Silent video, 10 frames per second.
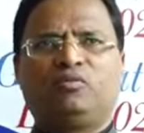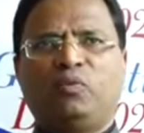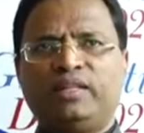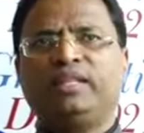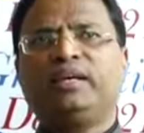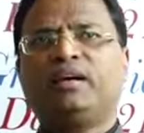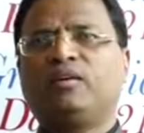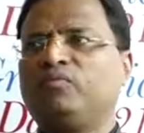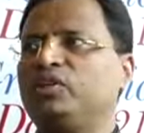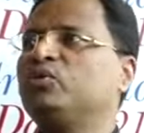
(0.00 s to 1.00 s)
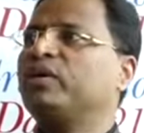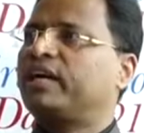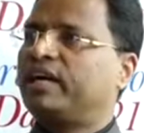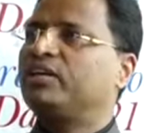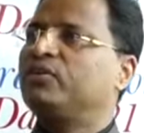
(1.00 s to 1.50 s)
when they come, we do a
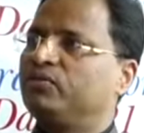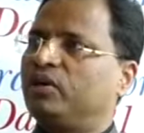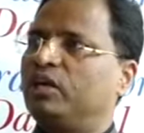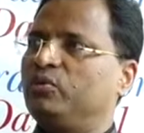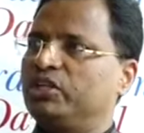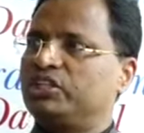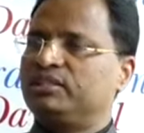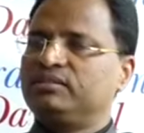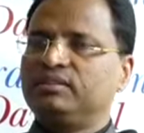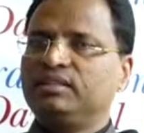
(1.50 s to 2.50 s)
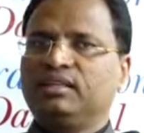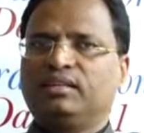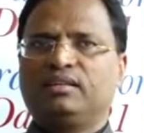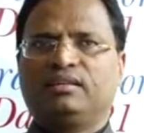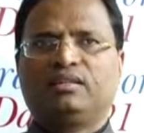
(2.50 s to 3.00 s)
kind of evaluation
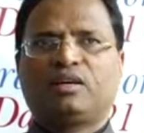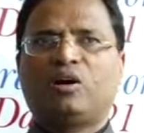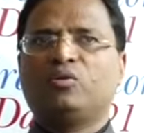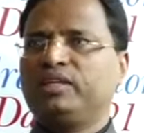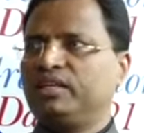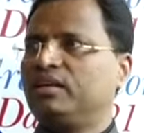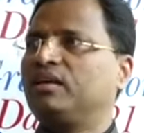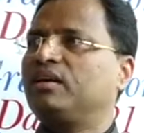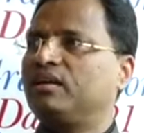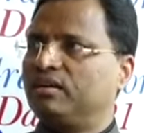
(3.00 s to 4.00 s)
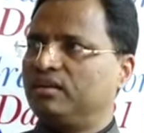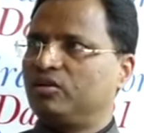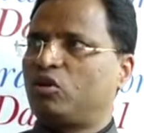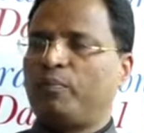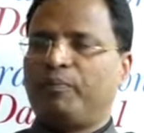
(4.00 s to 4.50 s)
how they are
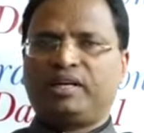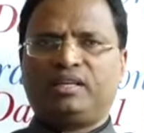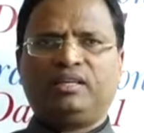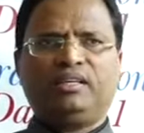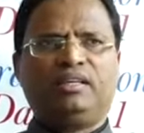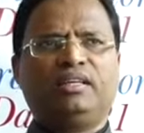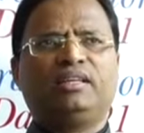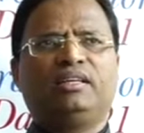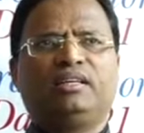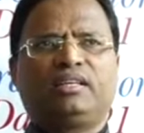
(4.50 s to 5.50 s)
competent in